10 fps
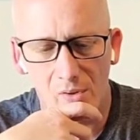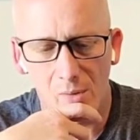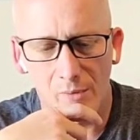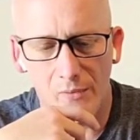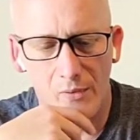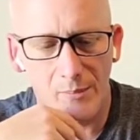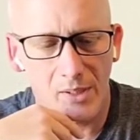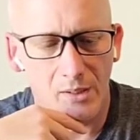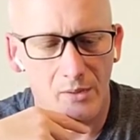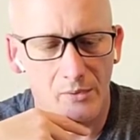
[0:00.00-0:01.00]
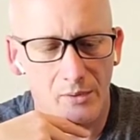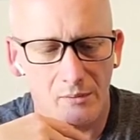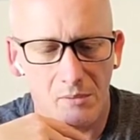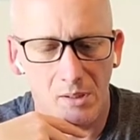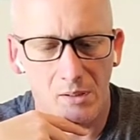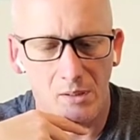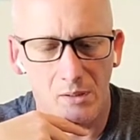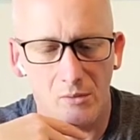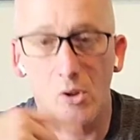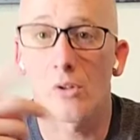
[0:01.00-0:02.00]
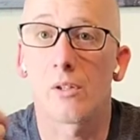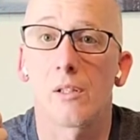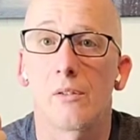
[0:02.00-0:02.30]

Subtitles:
suitable for reptiles and gardening.